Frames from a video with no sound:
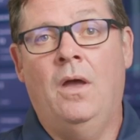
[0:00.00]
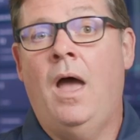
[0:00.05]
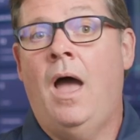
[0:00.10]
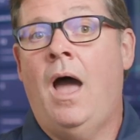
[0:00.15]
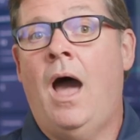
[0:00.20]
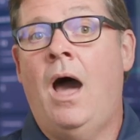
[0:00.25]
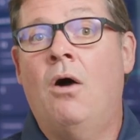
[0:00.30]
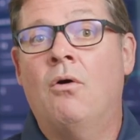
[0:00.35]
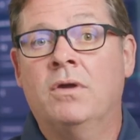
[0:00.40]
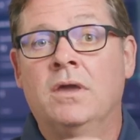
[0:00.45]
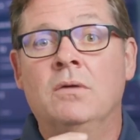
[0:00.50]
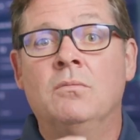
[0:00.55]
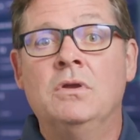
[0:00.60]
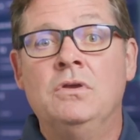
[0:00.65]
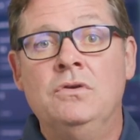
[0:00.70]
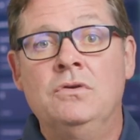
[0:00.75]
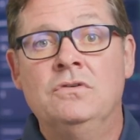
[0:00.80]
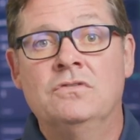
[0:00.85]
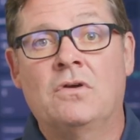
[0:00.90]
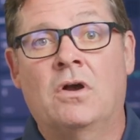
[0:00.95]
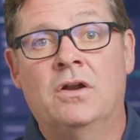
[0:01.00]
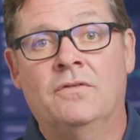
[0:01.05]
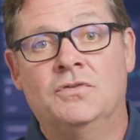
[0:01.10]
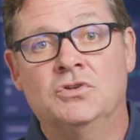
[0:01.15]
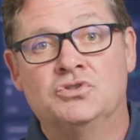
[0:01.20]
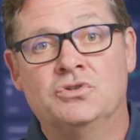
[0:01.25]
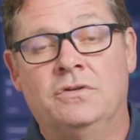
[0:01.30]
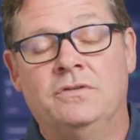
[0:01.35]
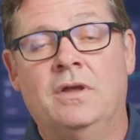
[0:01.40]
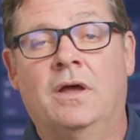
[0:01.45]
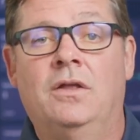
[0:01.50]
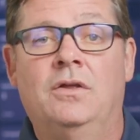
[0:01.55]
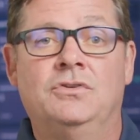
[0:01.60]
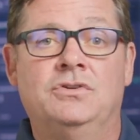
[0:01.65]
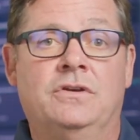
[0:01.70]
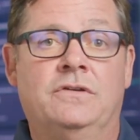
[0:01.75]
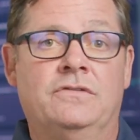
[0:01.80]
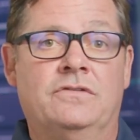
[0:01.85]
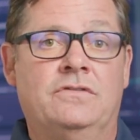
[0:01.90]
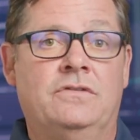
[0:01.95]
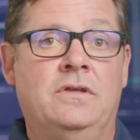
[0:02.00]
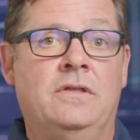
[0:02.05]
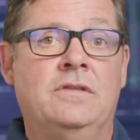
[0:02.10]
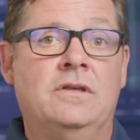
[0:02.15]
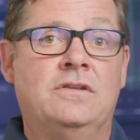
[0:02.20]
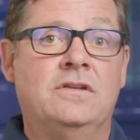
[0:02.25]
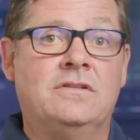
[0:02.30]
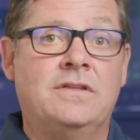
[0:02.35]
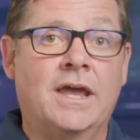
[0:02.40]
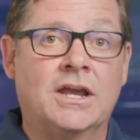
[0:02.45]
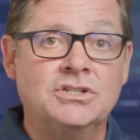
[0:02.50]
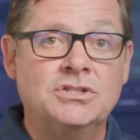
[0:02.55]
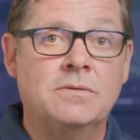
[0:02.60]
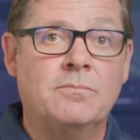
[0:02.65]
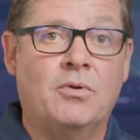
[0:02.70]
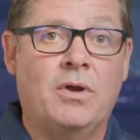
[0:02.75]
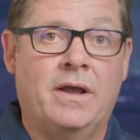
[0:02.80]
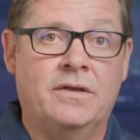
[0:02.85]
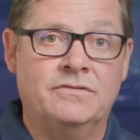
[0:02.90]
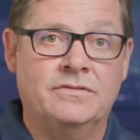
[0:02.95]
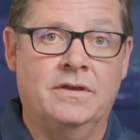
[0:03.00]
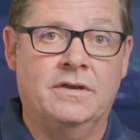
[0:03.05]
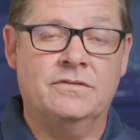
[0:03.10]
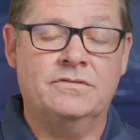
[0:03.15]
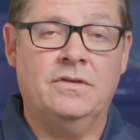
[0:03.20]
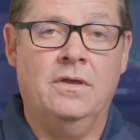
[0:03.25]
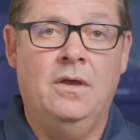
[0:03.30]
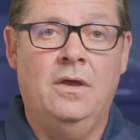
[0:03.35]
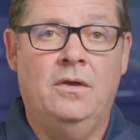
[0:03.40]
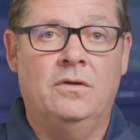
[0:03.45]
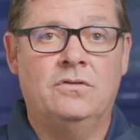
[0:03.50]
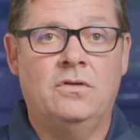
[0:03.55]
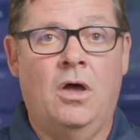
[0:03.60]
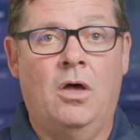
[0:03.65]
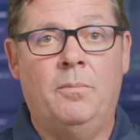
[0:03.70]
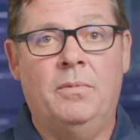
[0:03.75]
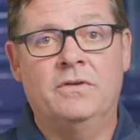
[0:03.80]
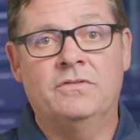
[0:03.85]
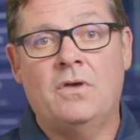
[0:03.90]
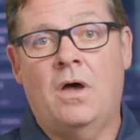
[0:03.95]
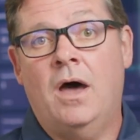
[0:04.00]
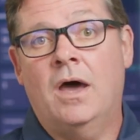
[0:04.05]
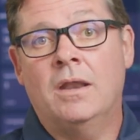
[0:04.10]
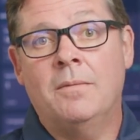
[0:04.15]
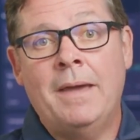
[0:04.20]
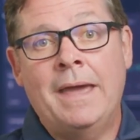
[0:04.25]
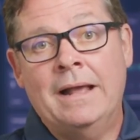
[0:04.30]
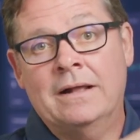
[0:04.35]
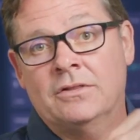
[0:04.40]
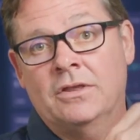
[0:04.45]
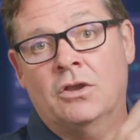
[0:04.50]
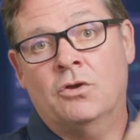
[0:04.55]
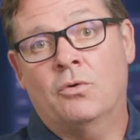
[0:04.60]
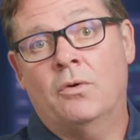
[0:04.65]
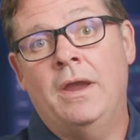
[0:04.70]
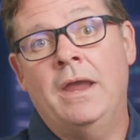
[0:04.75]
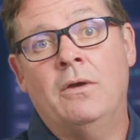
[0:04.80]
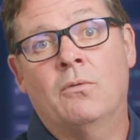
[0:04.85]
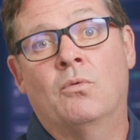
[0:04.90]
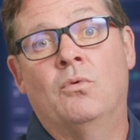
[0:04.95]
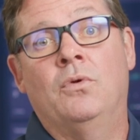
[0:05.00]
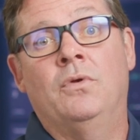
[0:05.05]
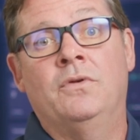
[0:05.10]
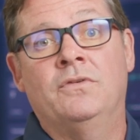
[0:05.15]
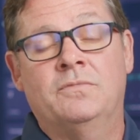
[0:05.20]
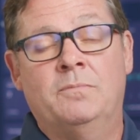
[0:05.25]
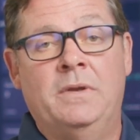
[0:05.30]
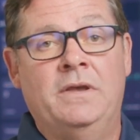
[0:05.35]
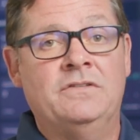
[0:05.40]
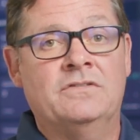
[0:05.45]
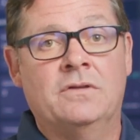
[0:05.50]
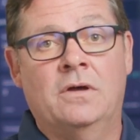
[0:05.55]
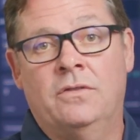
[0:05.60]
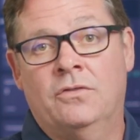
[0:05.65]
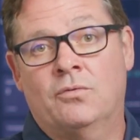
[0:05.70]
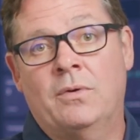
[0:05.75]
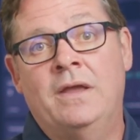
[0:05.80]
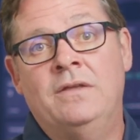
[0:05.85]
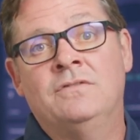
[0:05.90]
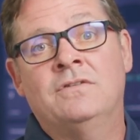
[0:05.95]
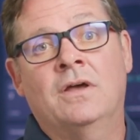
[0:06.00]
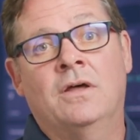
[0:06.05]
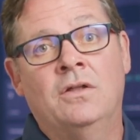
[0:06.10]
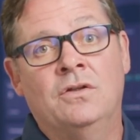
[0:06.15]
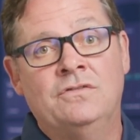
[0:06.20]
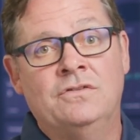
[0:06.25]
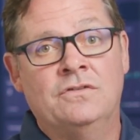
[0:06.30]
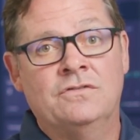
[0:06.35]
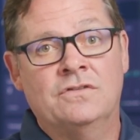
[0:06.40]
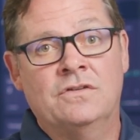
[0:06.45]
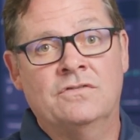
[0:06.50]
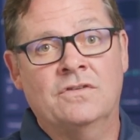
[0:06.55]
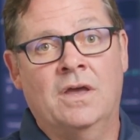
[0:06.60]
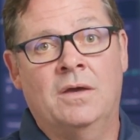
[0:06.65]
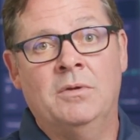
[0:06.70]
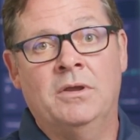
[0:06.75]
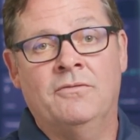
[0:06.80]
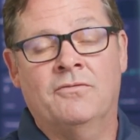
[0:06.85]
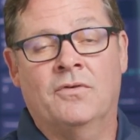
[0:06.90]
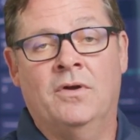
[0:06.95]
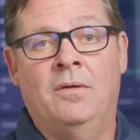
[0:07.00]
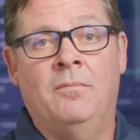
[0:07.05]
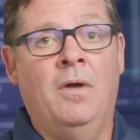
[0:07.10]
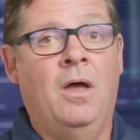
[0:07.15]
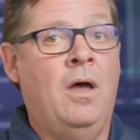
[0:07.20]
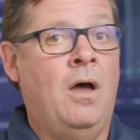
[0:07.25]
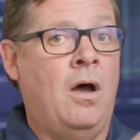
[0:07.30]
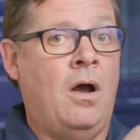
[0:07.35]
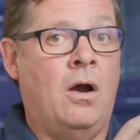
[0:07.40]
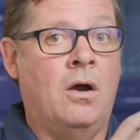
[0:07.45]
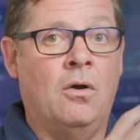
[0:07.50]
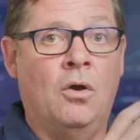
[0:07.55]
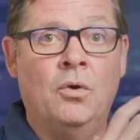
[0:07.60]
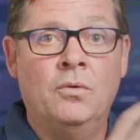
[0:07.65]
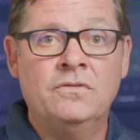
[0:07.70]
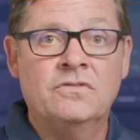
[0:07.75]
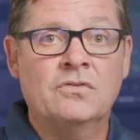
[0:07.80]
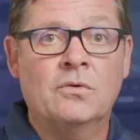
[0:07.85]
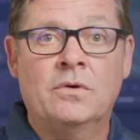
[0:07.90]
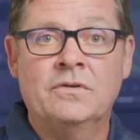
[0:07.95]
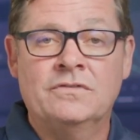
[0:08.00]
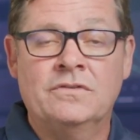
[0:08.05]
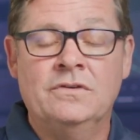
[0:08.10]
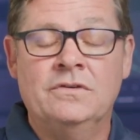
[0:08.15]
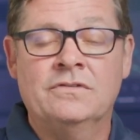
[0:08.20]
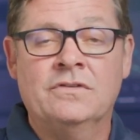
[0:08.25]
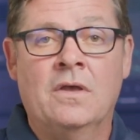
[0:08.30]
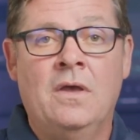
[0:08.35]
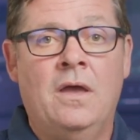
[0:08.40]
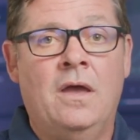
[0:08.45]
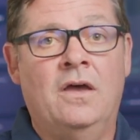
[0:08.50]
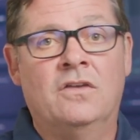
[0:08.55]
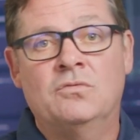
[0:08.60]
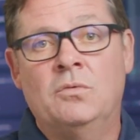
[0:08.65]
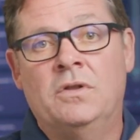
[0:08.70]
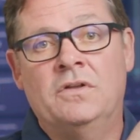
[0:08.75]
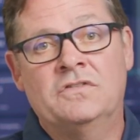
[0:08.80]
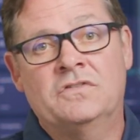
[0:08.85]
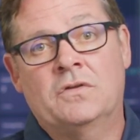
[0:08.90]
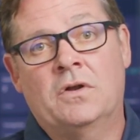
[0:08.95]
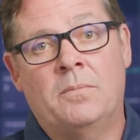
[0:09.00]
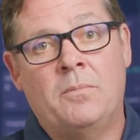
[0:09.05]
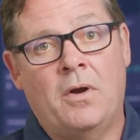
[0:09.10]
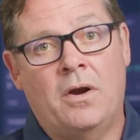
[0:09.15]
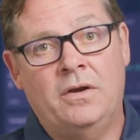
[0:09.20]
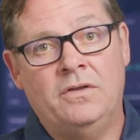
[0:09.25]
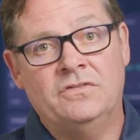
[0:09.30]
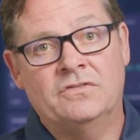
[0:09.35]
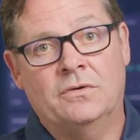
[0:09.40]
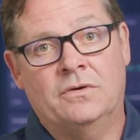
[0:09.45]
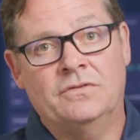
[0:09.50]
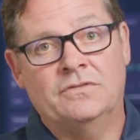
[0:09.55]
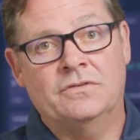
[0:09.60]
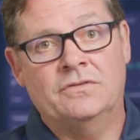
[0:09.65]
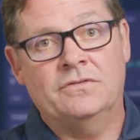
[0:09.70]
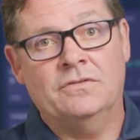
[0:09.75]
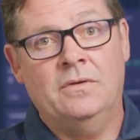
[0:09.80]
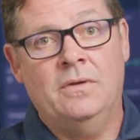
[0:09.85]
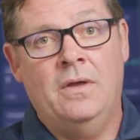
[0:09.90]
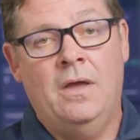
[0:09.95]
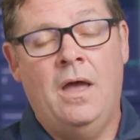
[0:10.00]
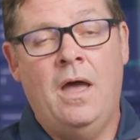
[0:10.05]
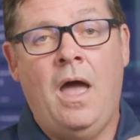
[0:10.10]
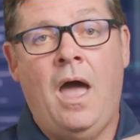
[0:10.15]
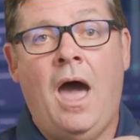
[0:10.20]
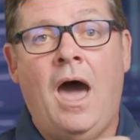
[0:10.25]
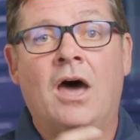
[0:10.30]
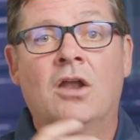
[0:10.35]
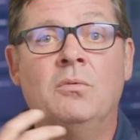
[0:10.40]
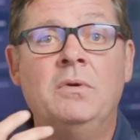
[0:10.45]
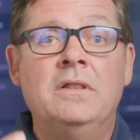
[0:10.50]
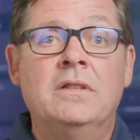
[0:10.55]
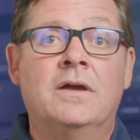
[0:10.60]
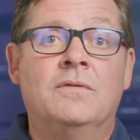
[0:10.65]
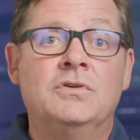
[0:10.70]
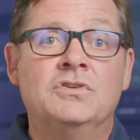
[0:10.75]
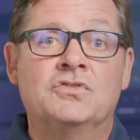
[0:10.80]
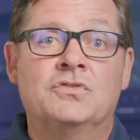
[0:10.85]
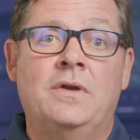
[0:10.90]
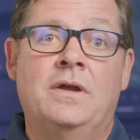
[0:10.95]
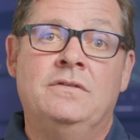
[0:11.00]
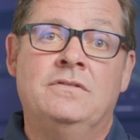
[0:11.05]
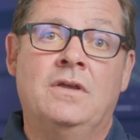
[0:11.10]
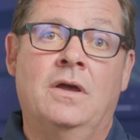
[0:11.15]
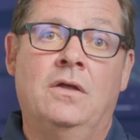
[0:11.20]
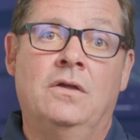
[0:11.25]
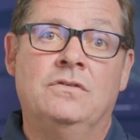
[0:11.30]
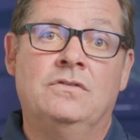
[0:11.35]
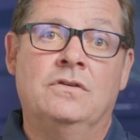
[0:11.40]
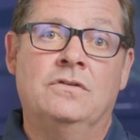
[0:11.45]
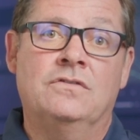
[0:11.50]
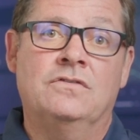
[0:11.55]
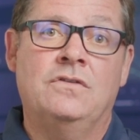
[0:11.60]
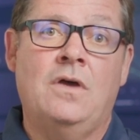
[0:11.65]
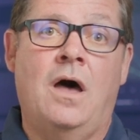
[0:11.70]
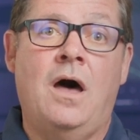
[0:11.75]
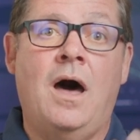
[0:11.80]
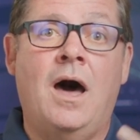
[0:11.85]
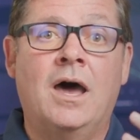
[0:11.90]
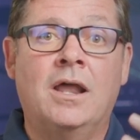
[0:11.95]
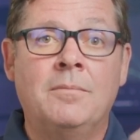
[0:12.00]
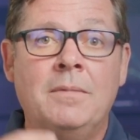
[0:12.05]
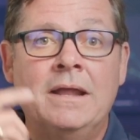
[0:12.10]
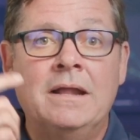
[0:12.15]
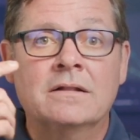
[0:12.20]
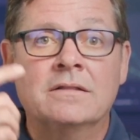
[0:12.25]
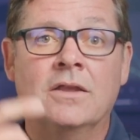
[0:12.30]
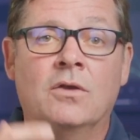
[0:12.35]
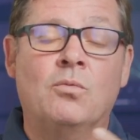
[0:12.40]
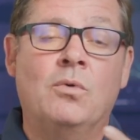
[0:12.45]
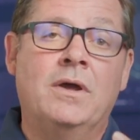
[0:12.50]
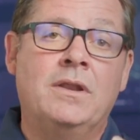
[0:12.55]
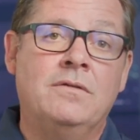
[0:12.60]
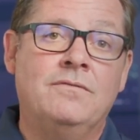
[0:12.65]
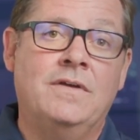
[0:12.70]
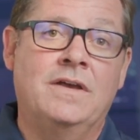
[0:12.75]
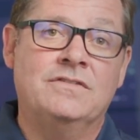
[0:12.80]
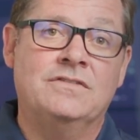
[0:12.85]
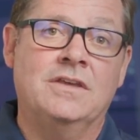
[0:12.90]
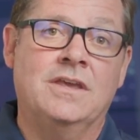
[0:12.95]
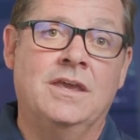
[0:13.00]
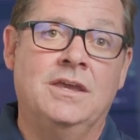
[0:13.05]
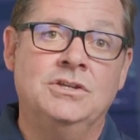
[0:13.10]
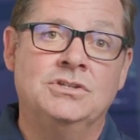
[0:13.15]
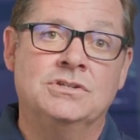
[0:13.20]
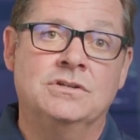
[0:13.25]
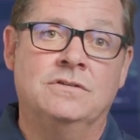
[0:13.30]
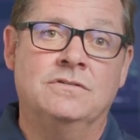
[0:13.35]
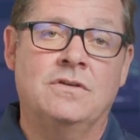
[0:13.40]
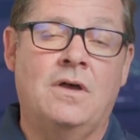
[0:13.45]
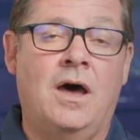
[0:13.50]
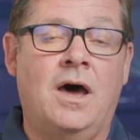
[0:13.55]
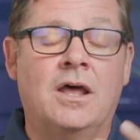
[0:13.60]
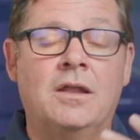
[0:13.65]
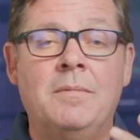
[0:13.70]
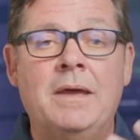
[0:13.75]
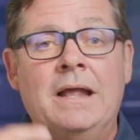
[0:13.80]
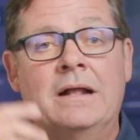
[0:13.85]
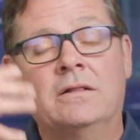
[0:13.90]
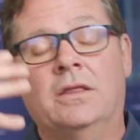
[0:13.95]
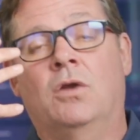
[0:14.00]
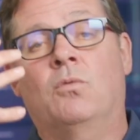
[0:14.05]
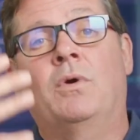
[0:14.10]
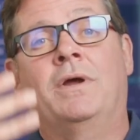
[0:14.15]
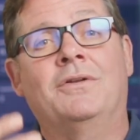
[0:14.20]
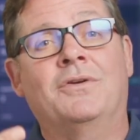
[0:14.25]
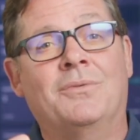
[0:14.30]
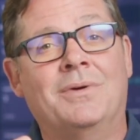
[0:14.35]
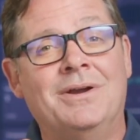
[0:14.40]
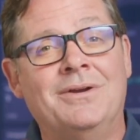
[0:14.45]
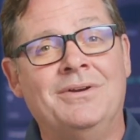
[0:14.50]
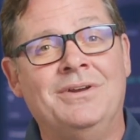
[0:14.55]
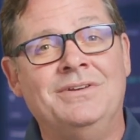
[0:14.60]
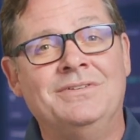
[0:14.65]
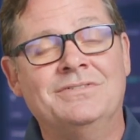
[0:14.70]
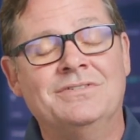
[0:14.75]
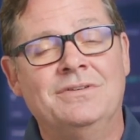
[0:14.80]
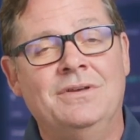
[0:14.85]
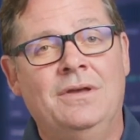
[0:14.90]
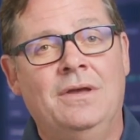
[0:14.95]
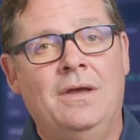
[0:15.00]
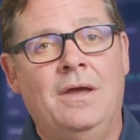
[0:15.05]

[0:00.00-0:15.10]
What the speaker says: How can we use artificial intelligence in the detection process to help us automatically create rules based on threat intelligence that's coming from our own sources as well as third-party sources? How do we leverage artificial intelligence to automatically run investigations, automatically run queries?